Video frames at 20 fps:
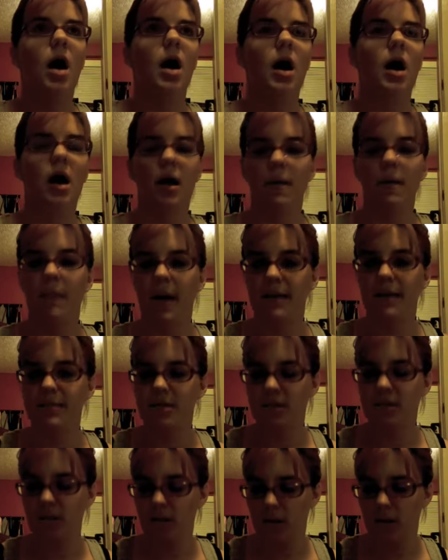I'm
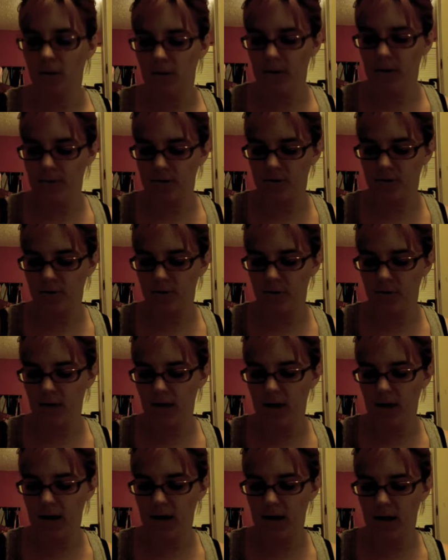slowly but
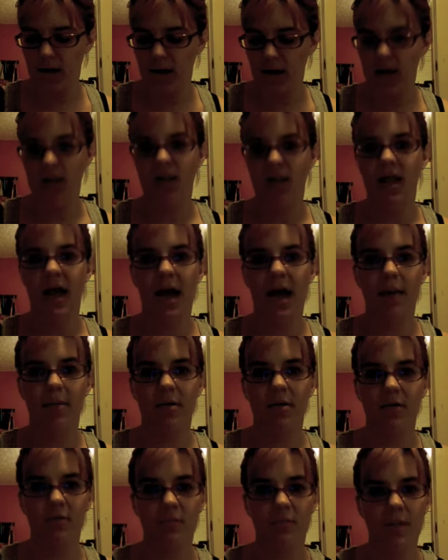surely getting into the habit
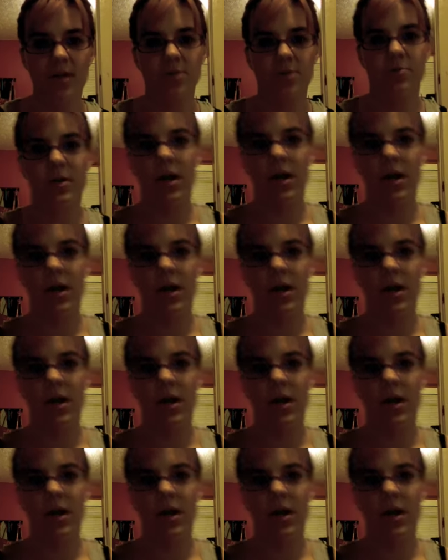of measuring